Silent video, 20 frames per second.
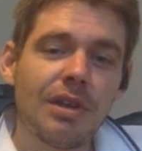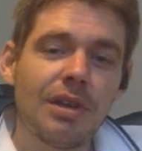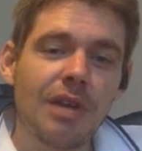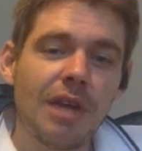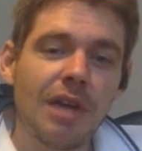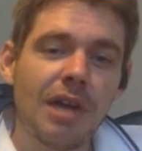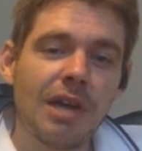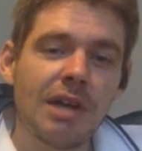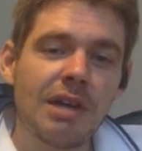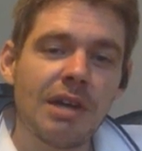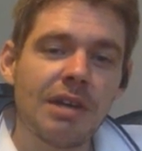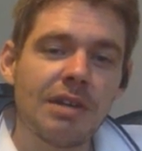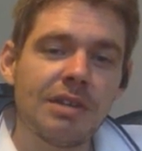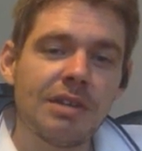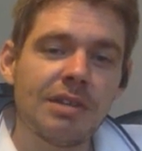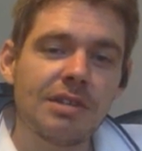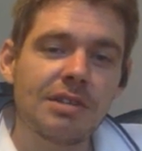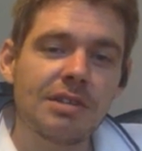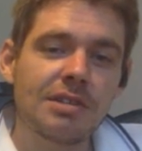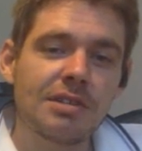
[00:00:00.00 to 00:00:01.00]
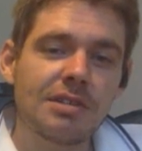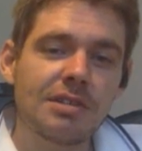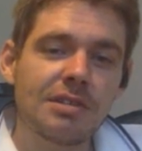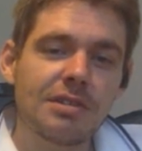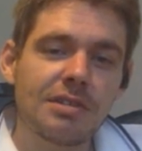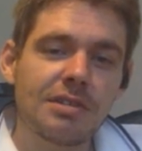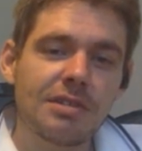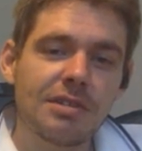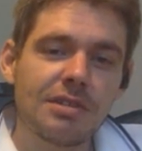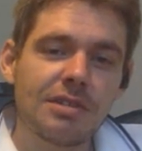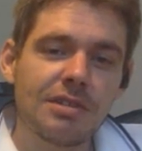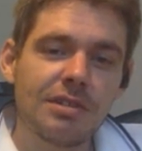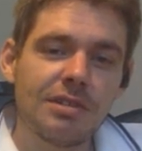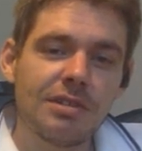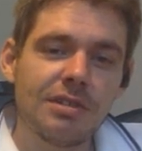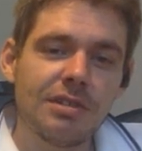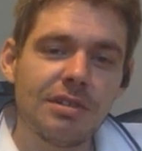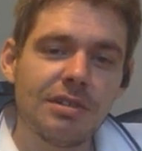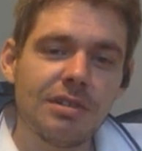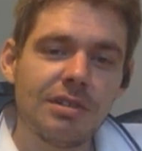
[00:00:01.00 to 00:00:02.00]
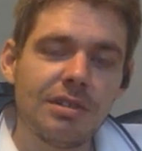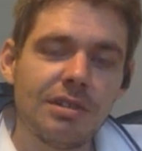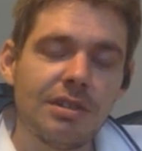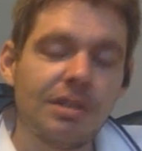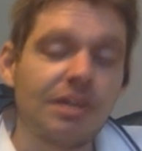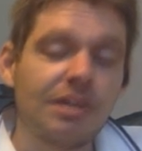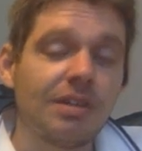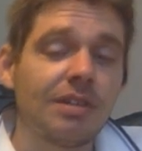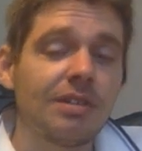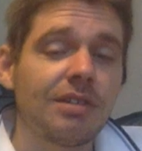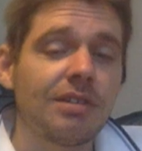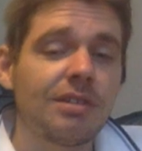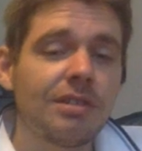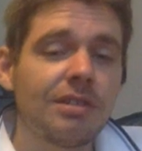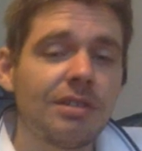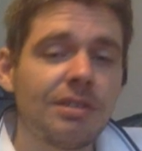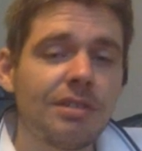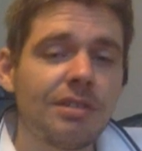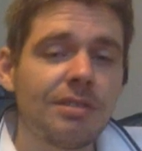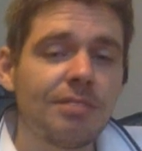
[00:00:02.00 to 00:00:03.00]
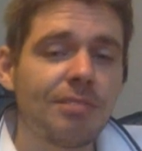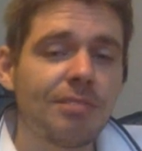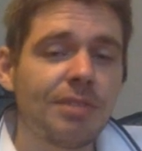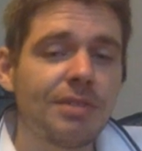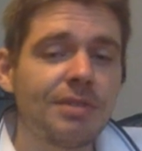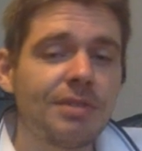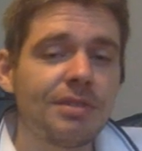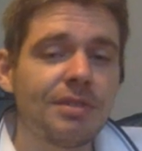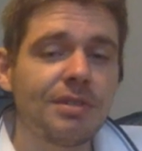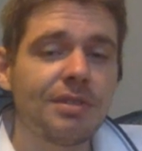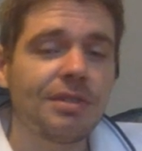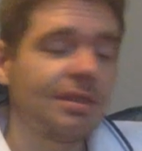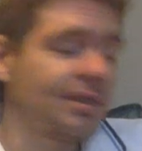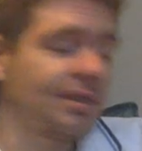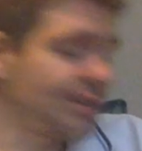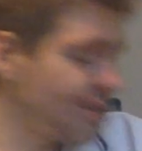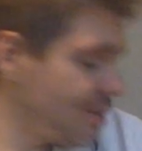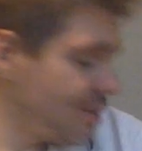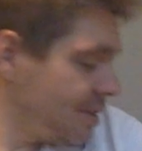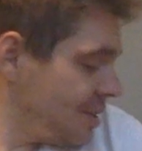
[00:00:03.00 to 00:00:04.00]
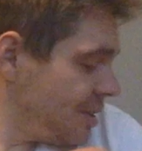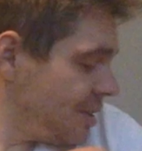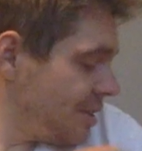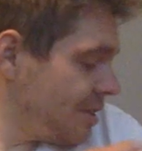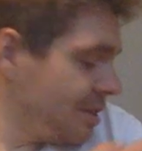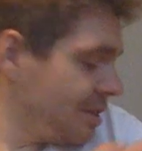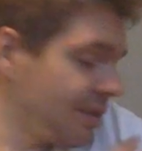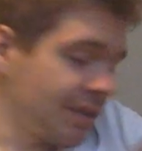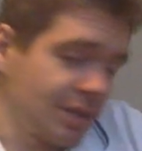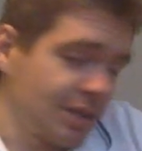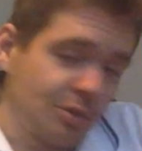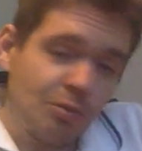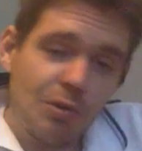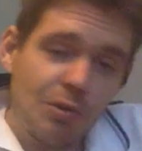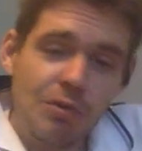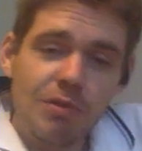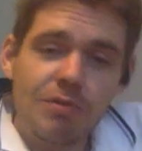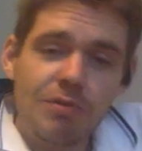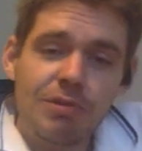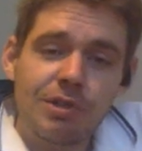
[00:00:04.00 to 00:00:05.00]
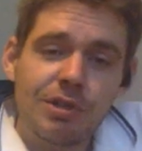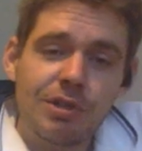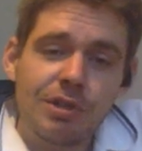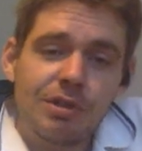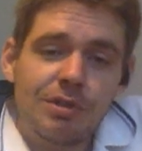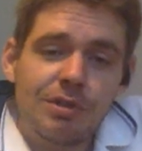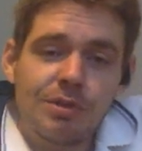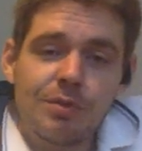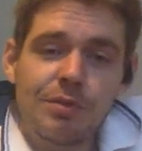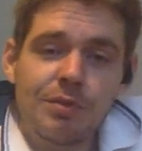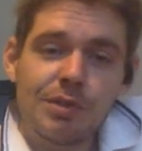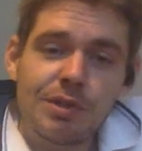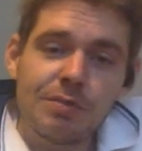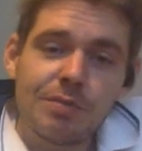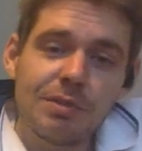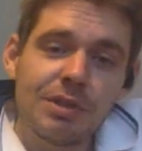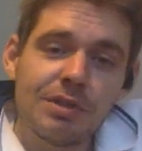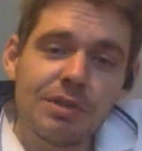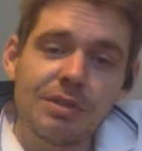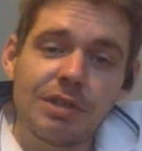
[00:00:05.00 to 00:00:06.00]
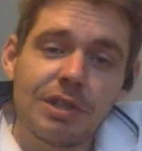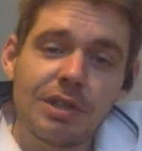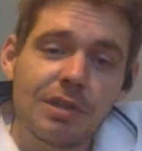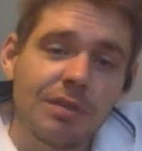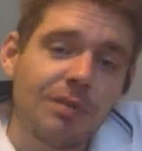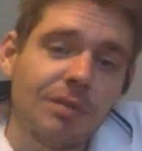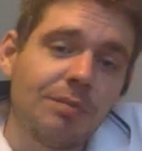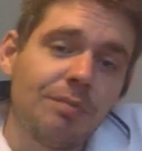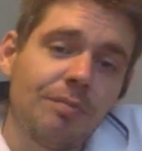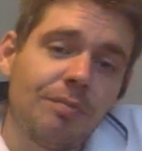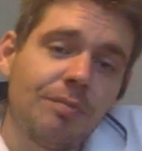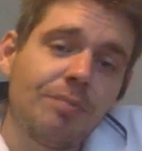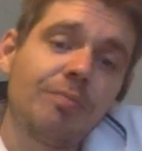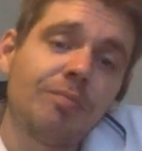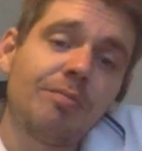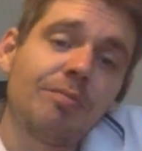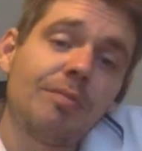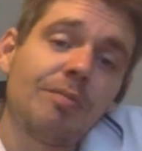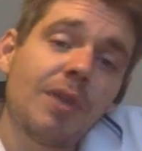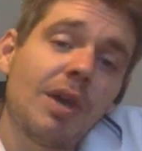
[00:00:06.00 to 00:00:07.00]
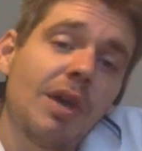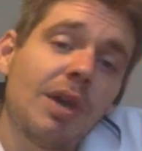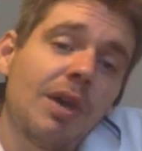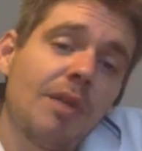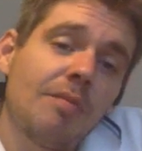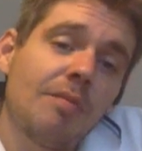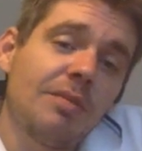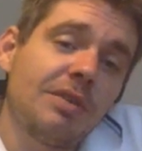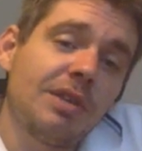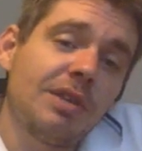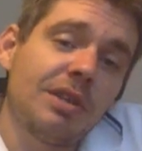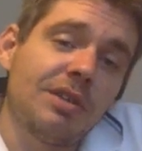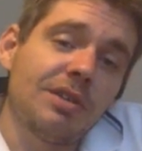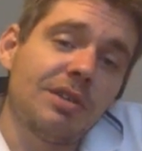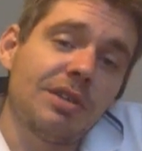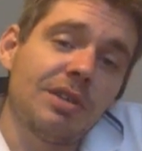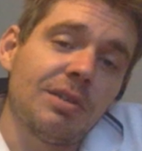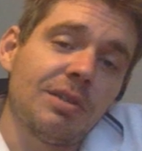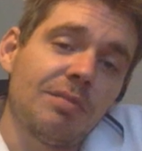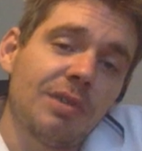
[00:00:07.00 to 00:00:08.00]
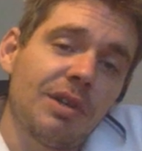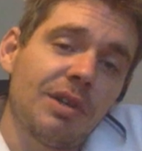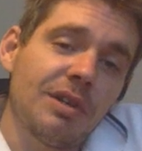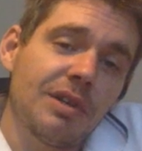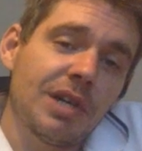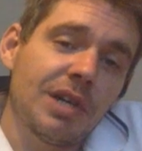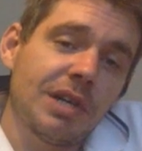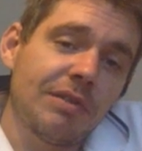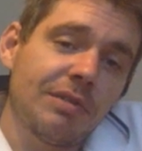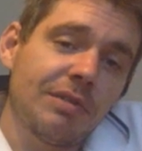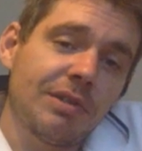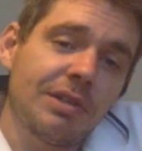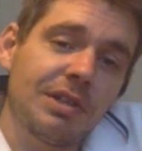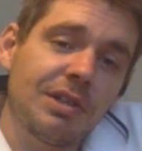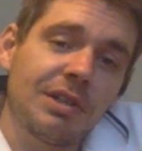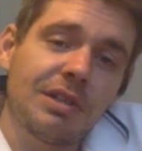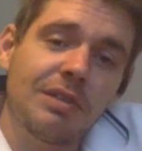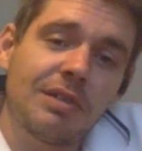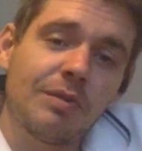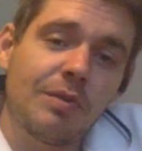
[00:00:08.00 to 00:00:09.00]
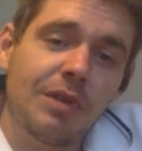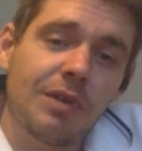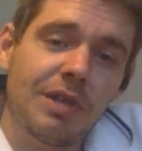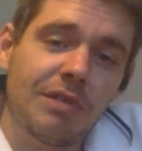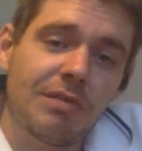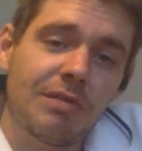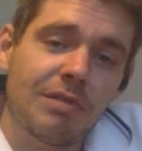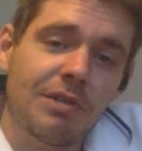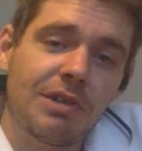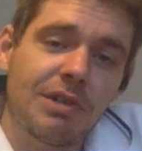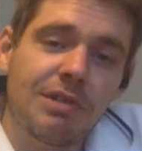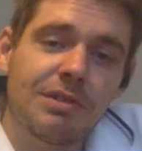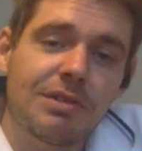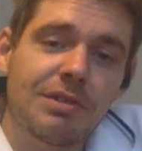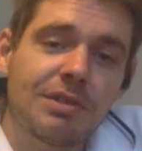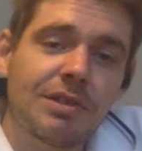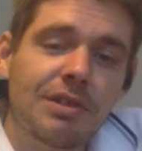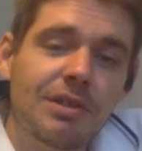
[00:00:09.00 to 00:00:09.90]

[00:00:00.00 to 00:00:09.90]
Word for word: And yeah, basically, there's water on it, so which means there could potentially be life on it, whatever it is.